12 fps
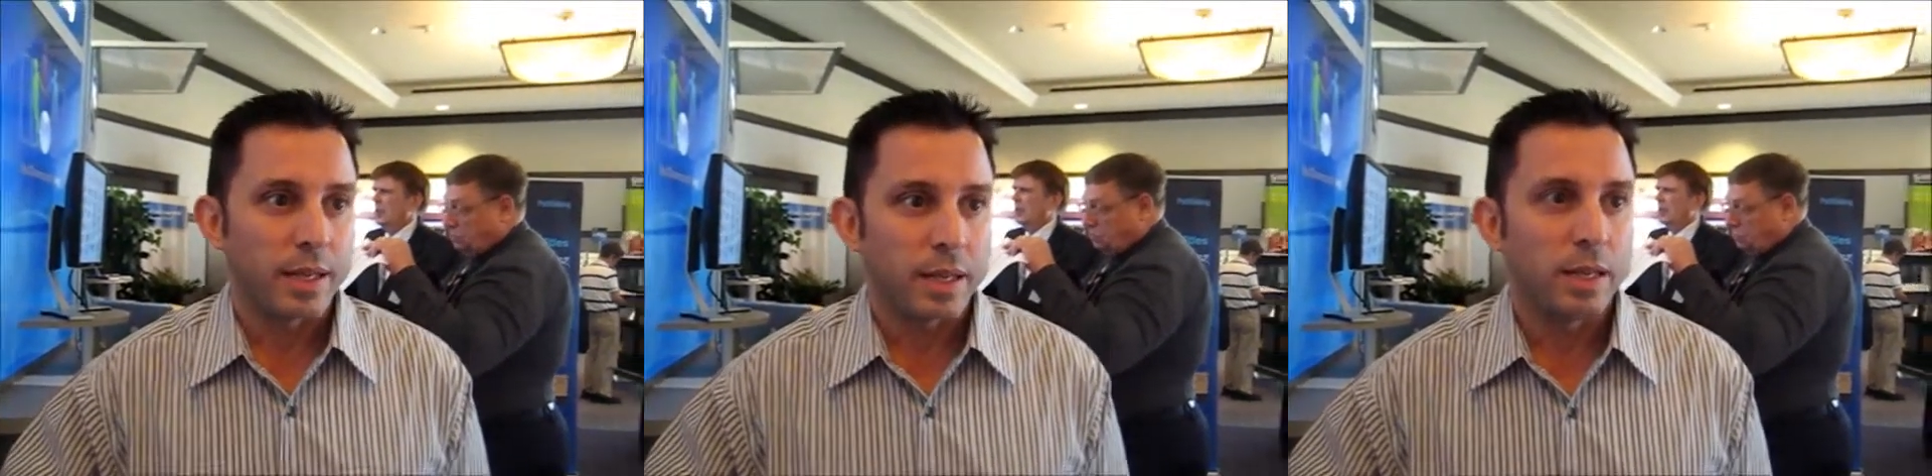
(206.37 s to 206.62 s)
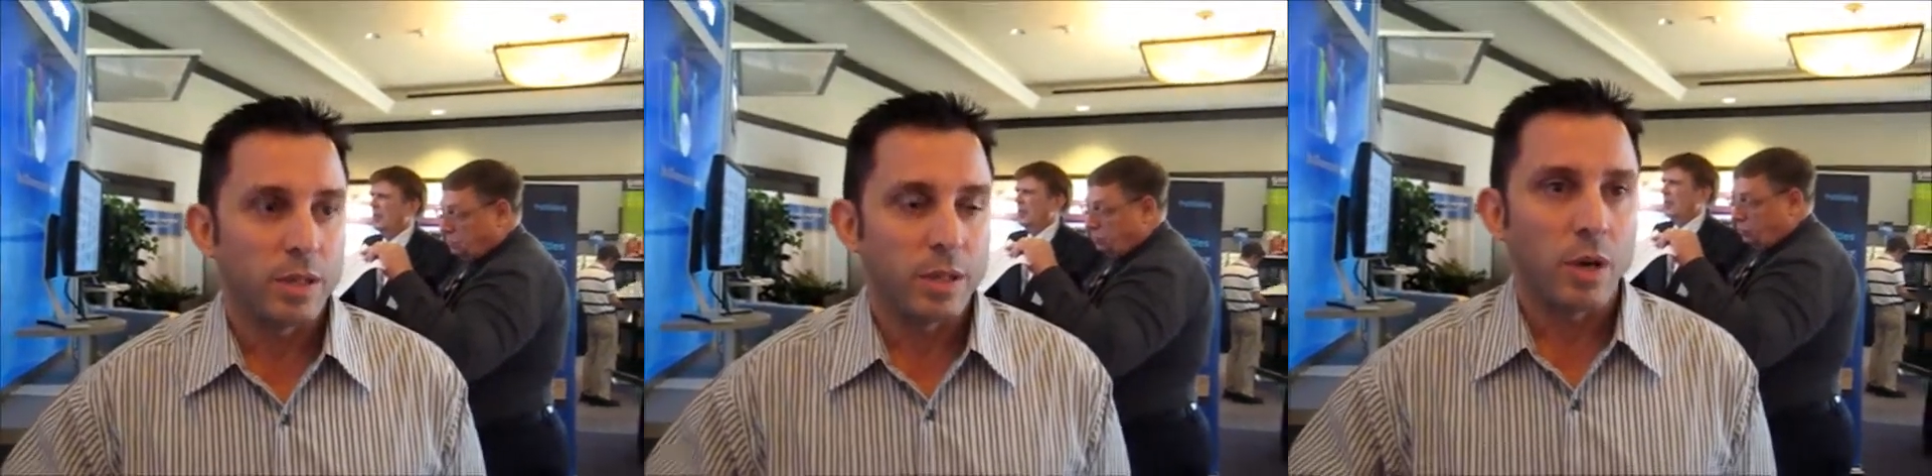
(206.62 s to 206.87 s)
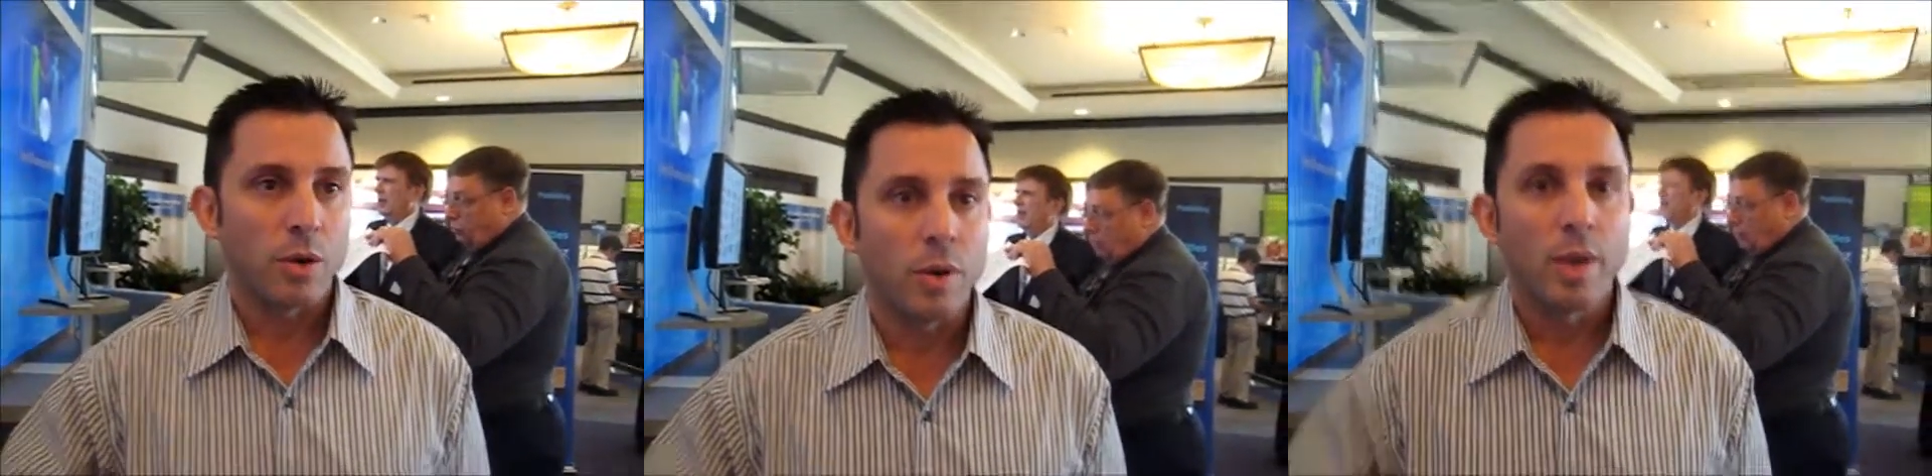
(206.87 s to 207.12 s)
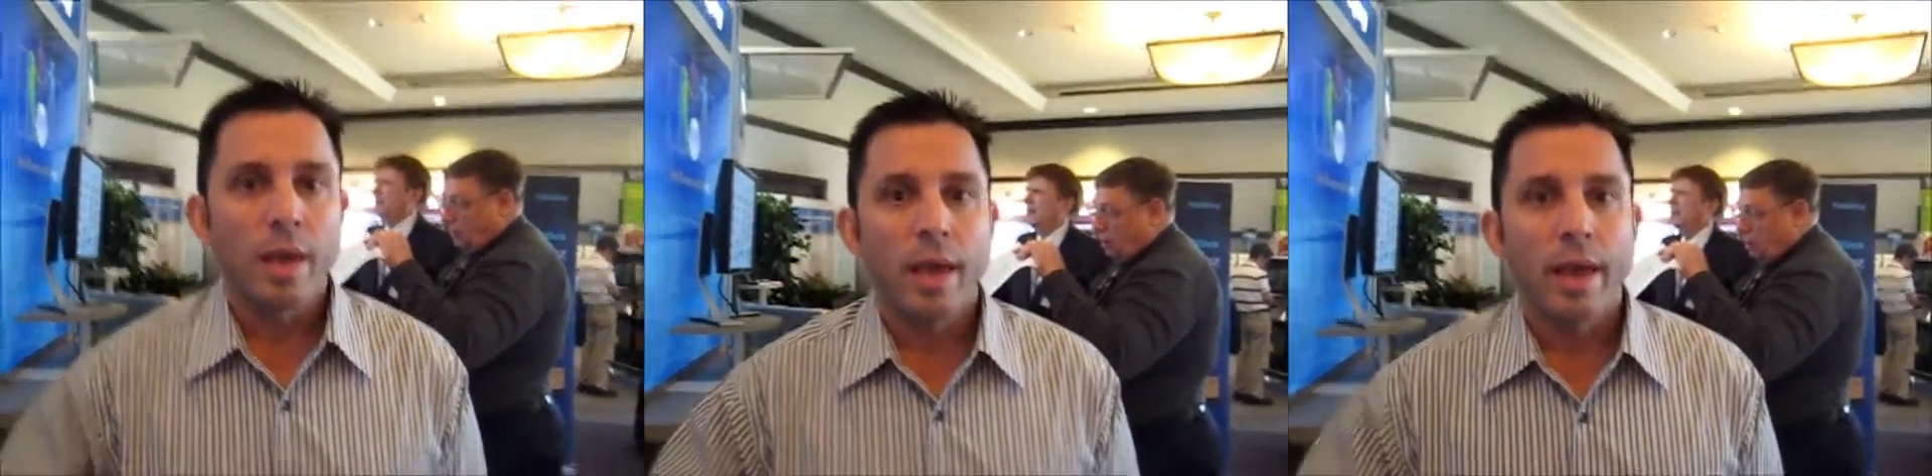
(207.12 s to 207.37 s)
I see, yeah.
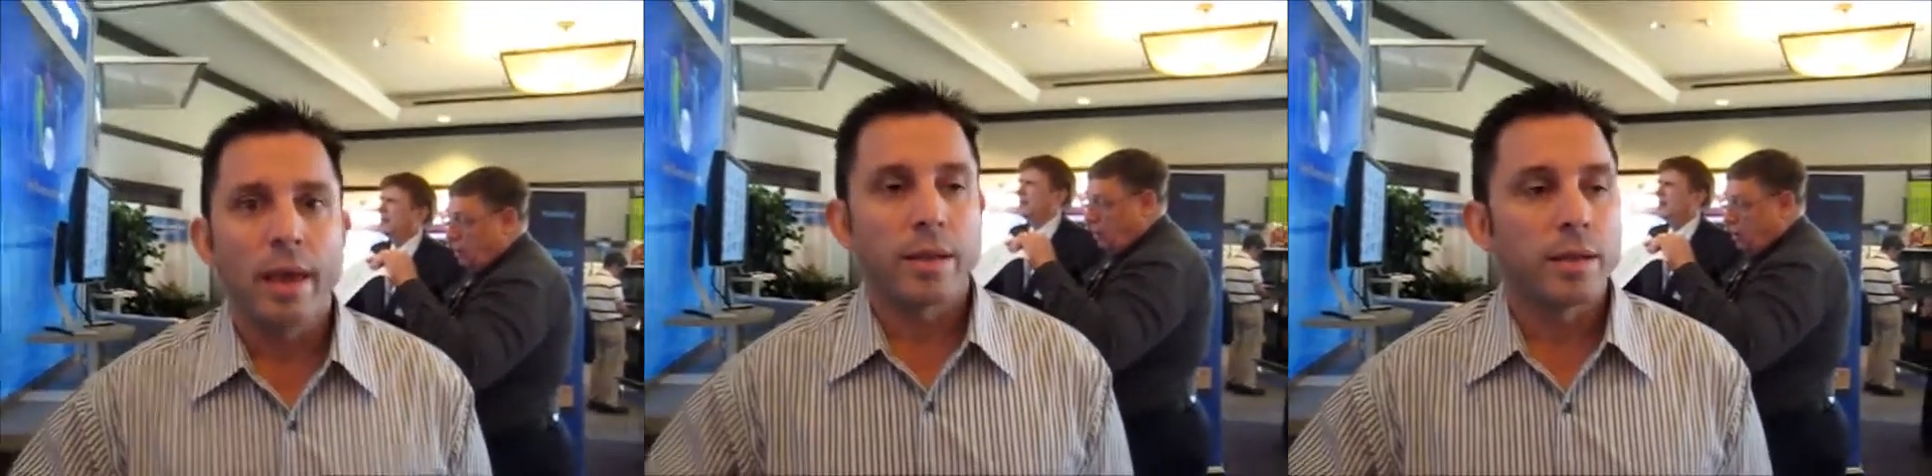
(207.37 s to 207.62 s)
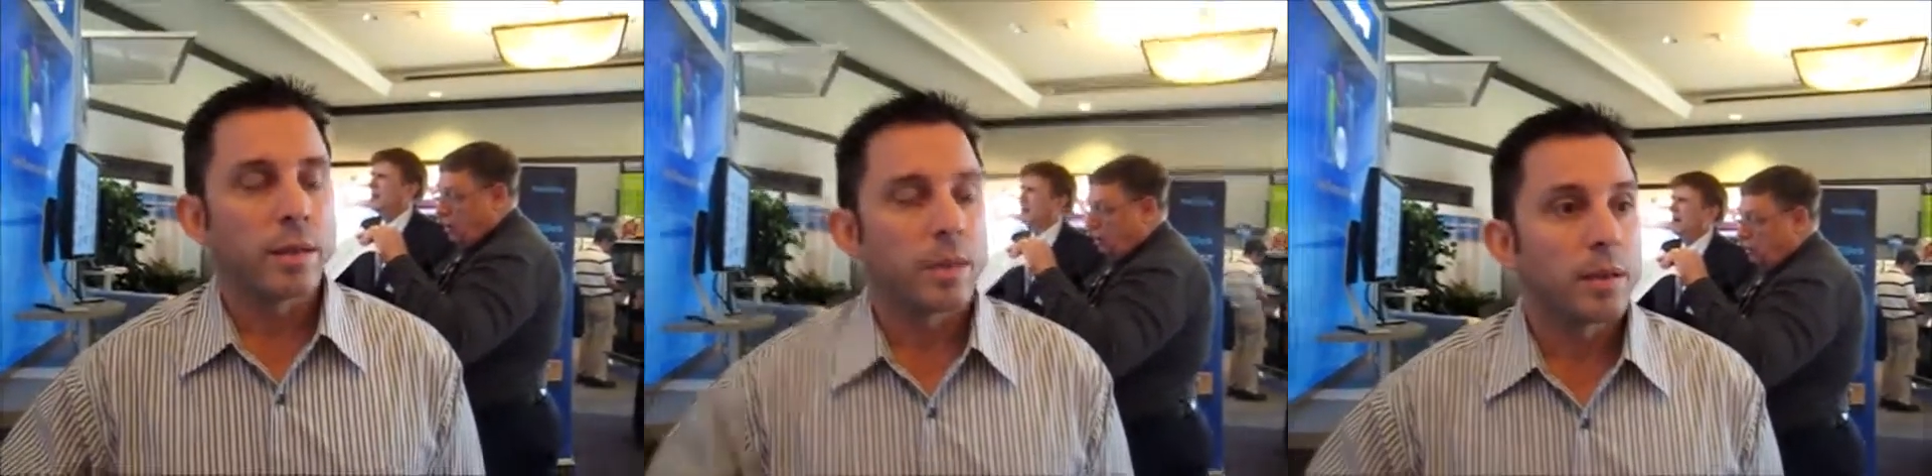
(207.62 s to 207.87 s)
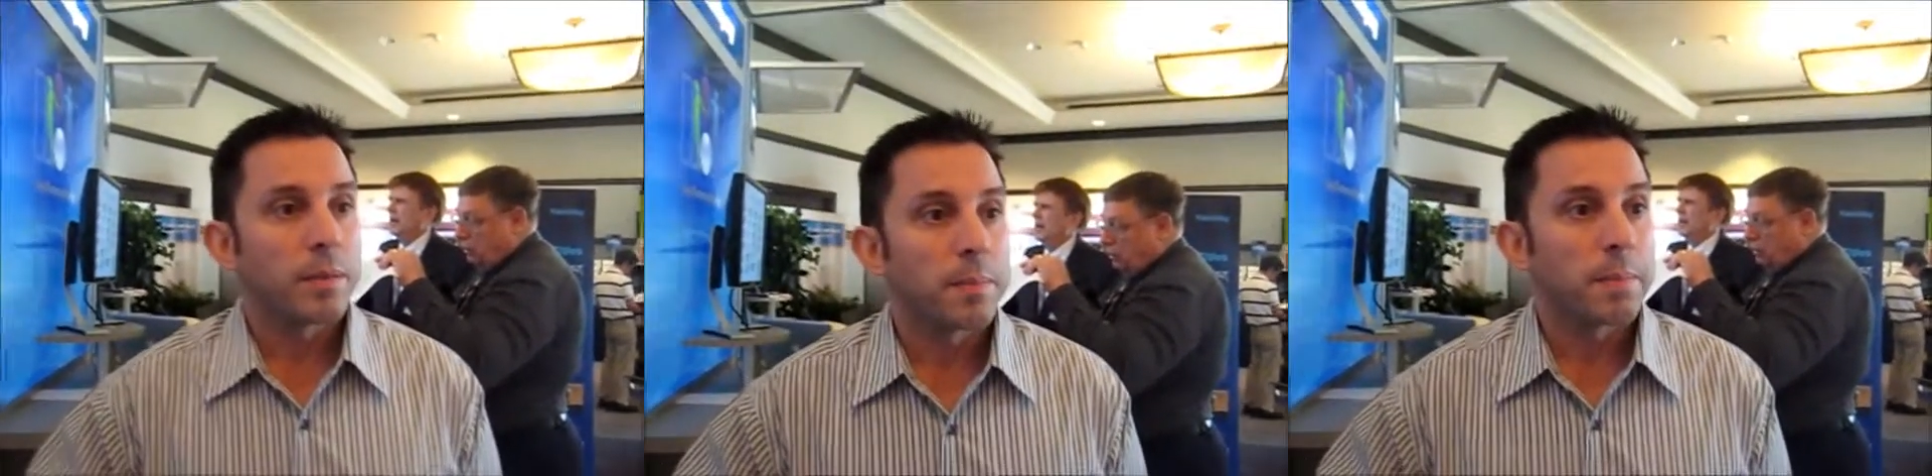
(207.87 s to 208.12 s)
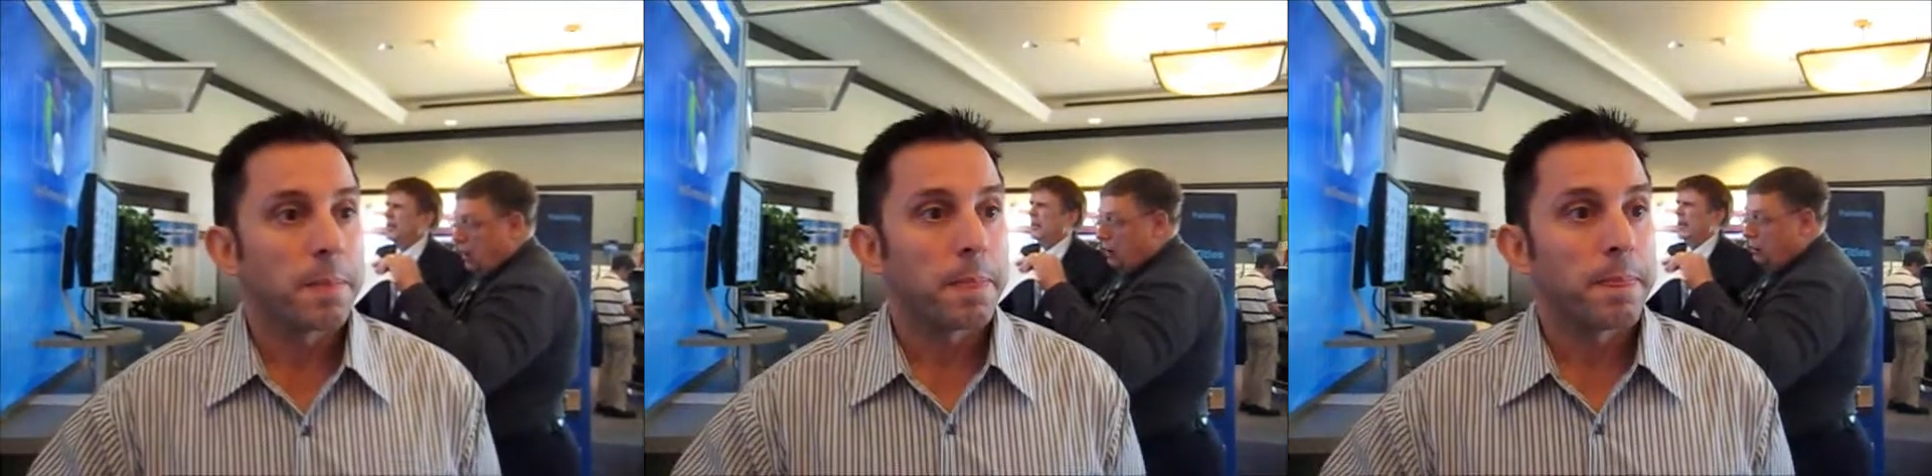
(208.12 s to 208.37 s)
But you don't work specifically